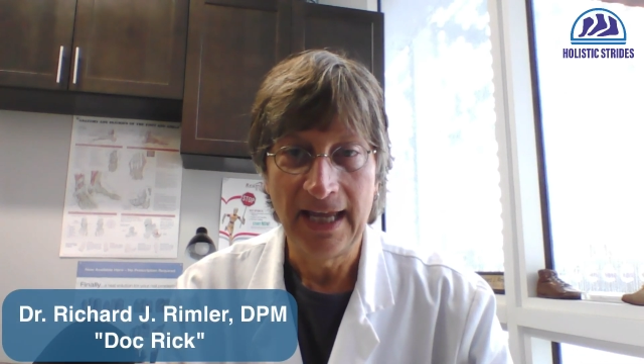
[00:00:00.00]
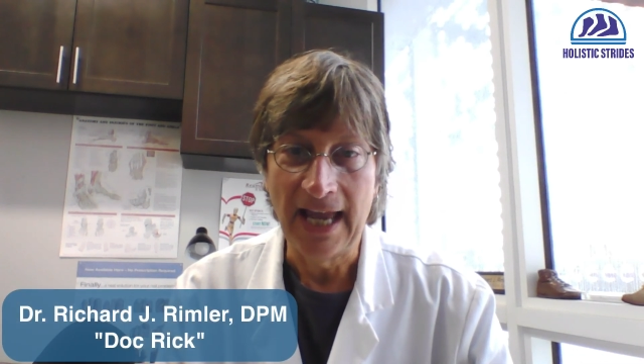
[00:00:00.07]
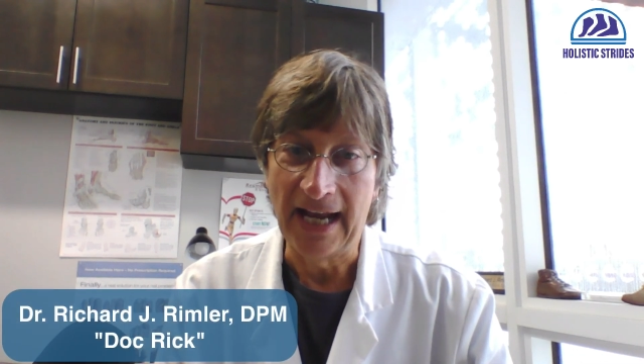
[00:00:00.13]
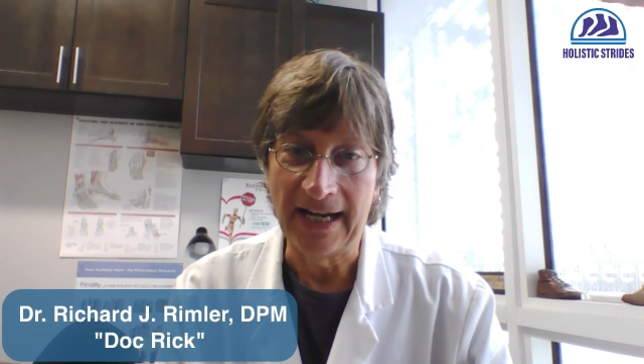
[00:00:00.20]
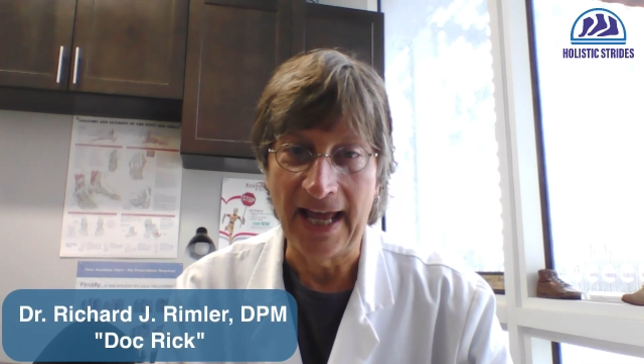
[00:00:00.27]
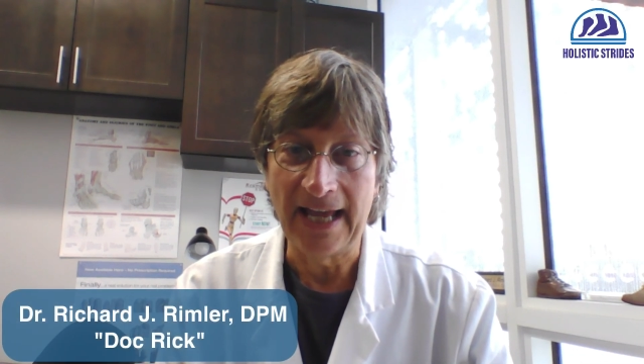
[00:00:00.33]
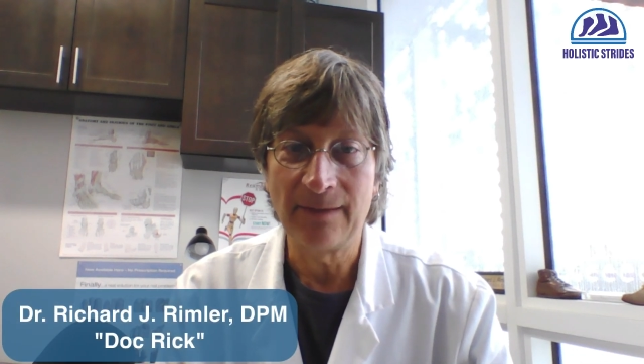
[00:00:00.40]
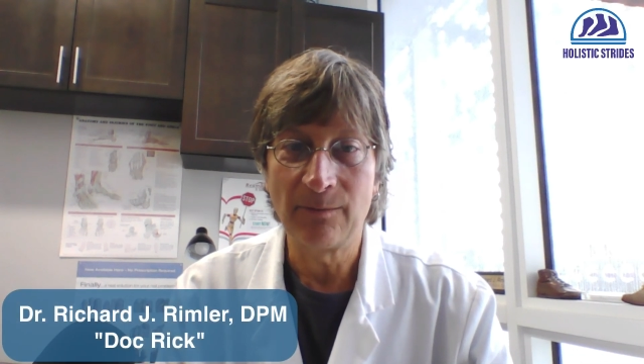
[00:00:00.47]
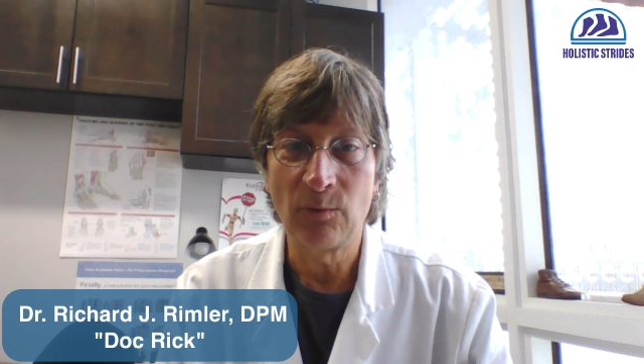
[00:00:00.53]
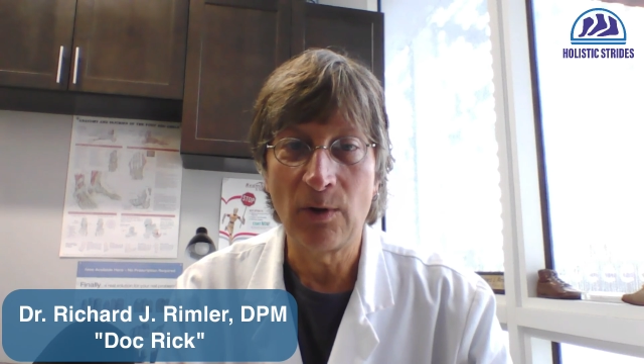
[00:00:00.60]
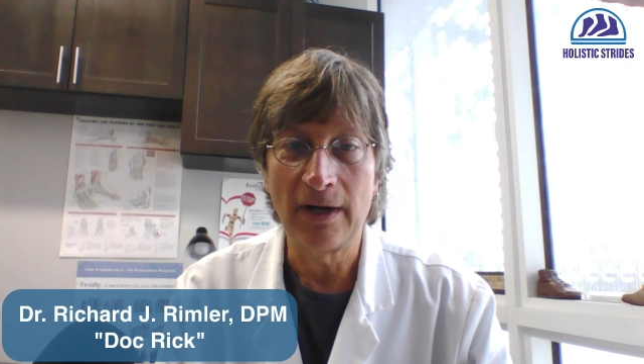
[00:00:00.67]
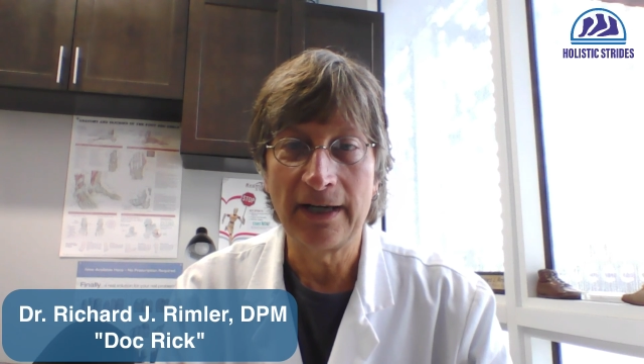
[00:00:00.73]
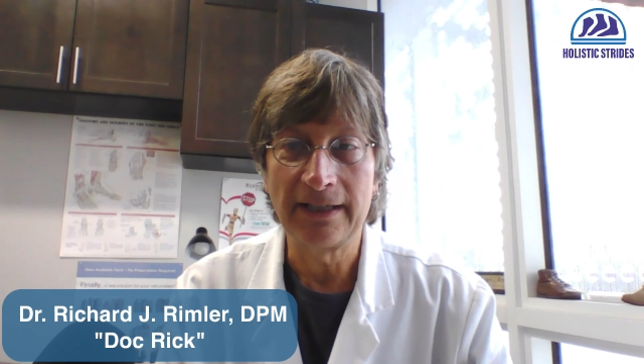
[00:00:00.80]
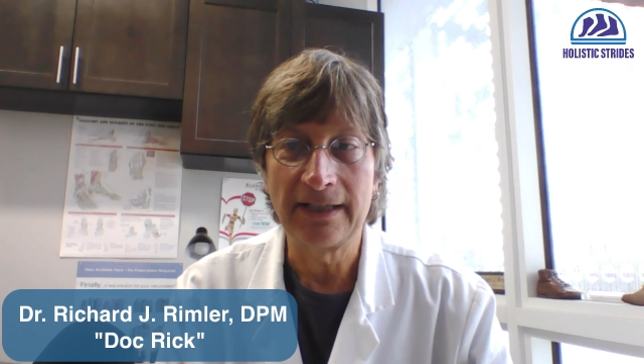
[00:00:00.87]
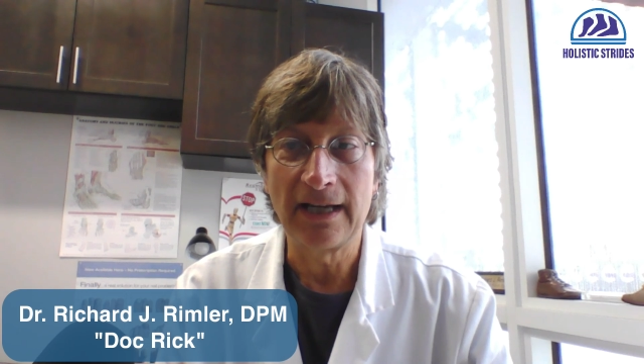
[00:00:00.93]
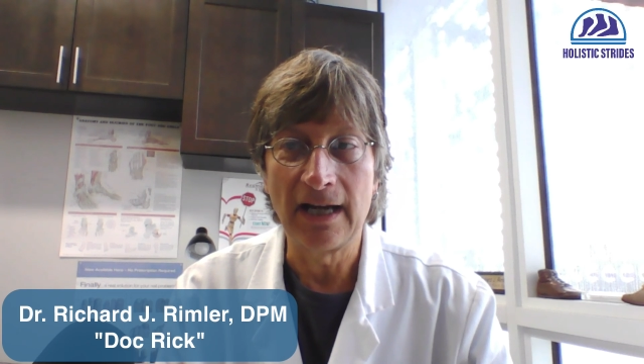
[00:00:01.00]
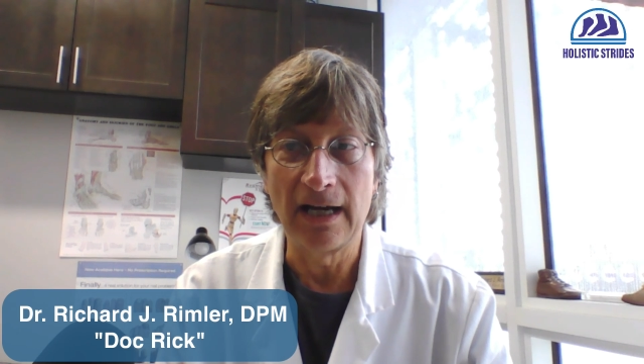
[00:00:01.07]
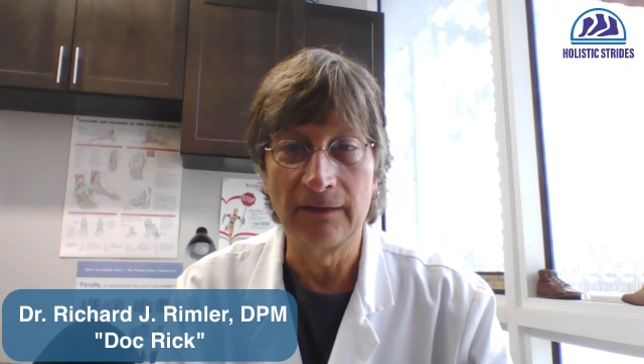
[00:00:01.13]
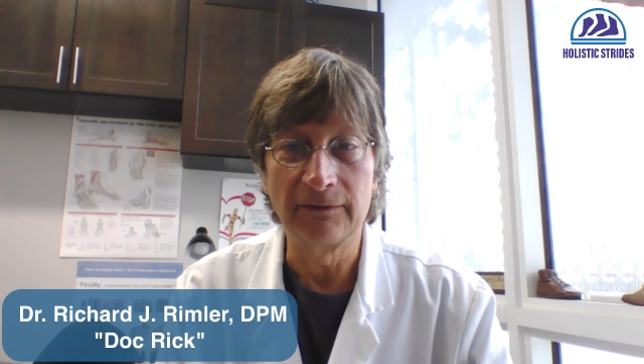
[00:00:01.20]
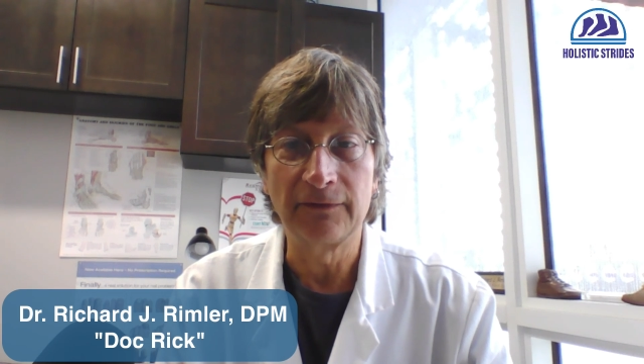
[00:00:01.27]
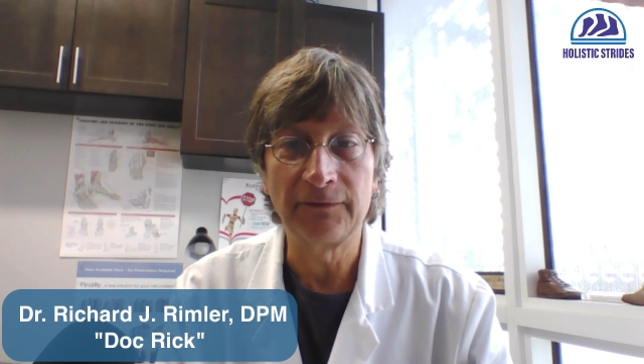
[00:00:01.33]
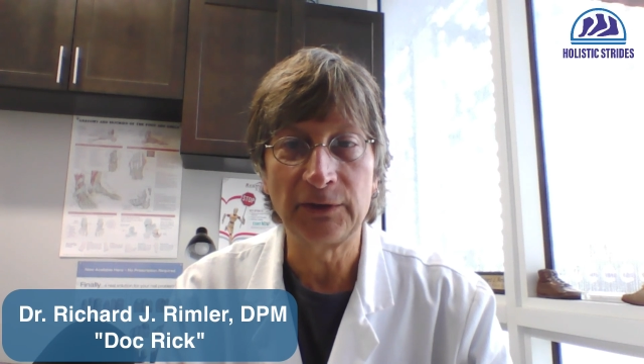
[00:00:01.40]
and I am one
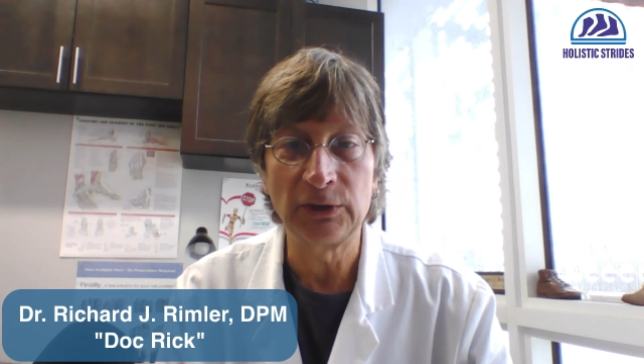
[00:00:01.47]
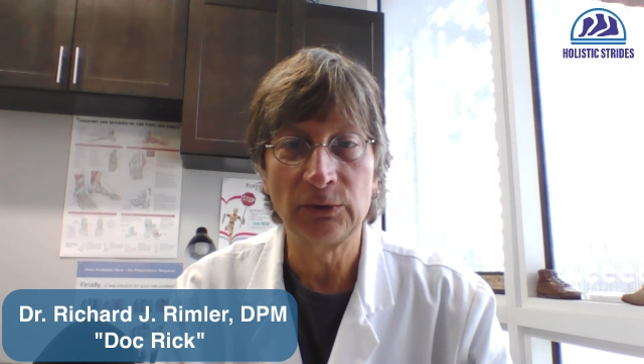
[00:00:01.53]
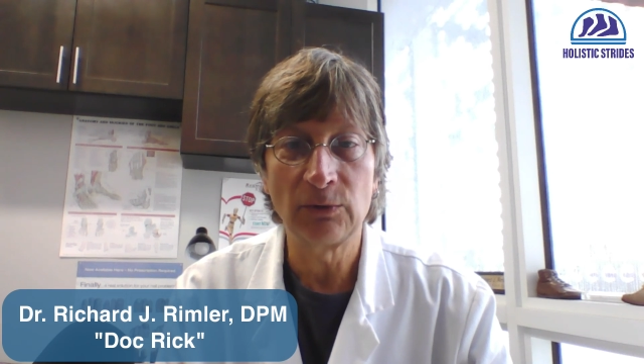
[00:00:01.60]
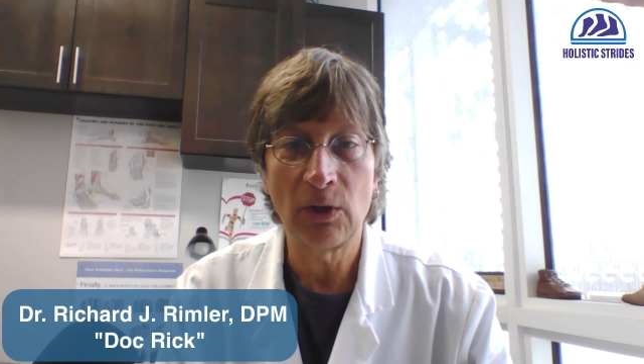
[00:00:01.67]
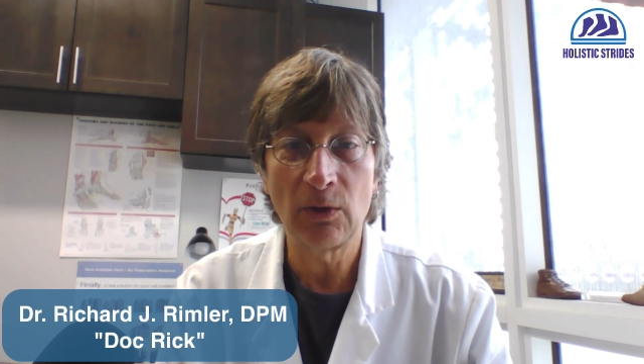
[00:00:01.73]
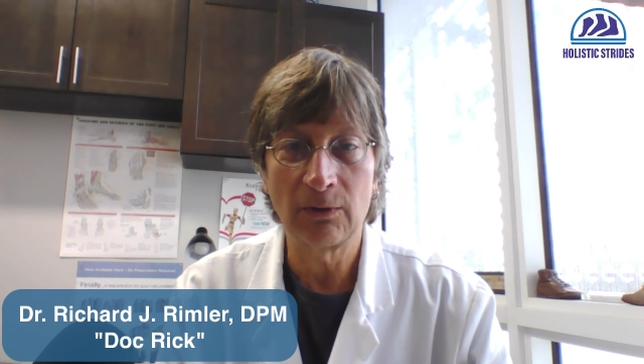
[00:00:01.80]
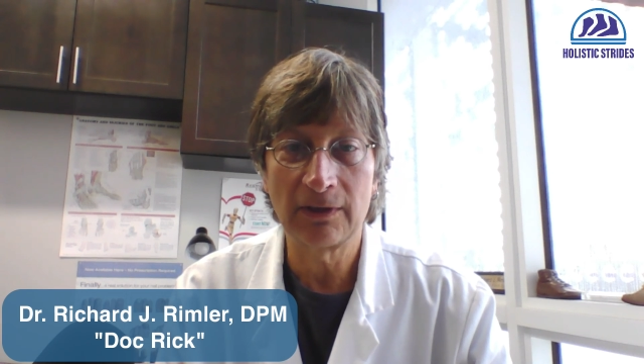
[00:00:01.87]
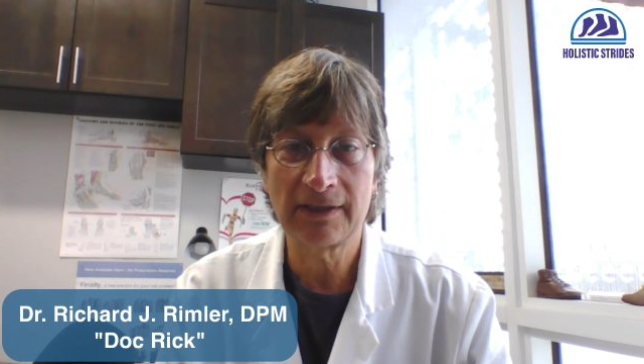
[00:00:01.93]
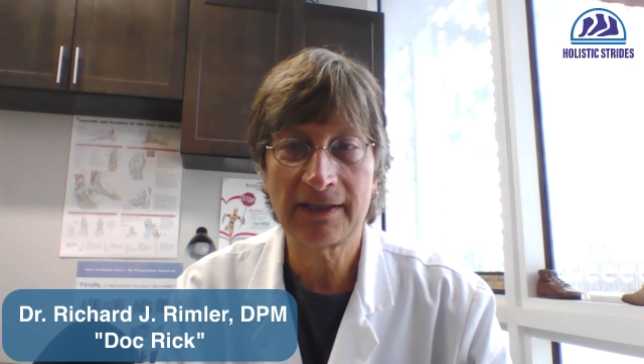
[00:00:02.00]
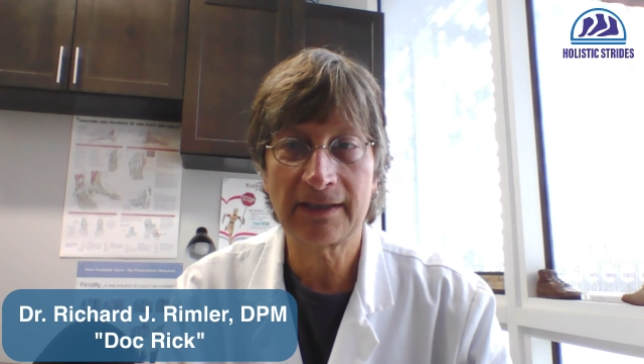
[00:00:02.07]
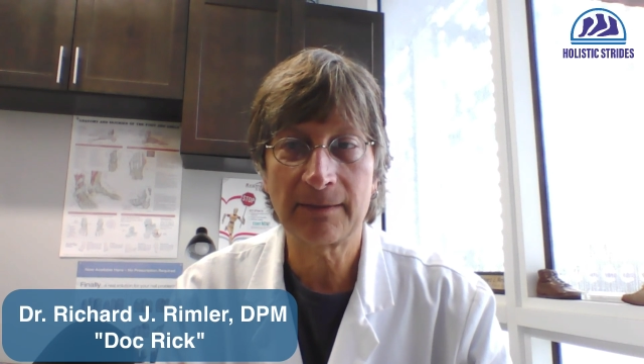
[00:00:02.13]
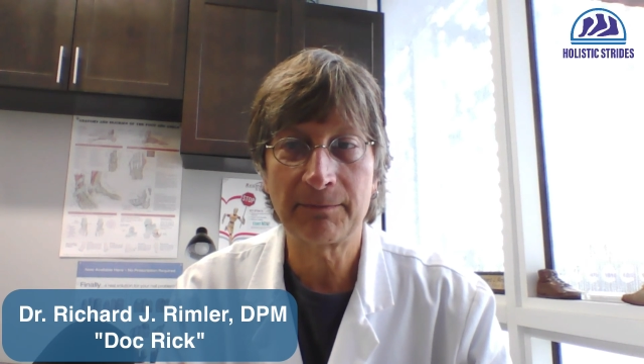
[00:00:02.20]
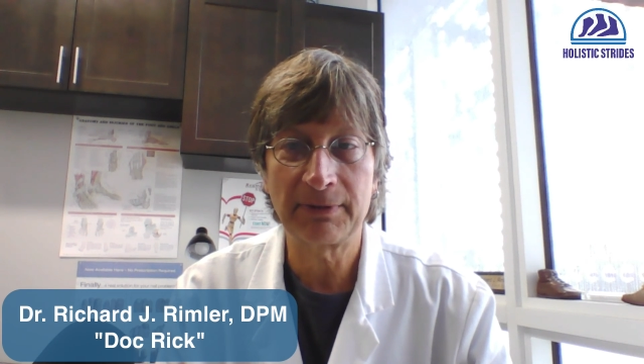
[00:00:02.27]
of a few holistic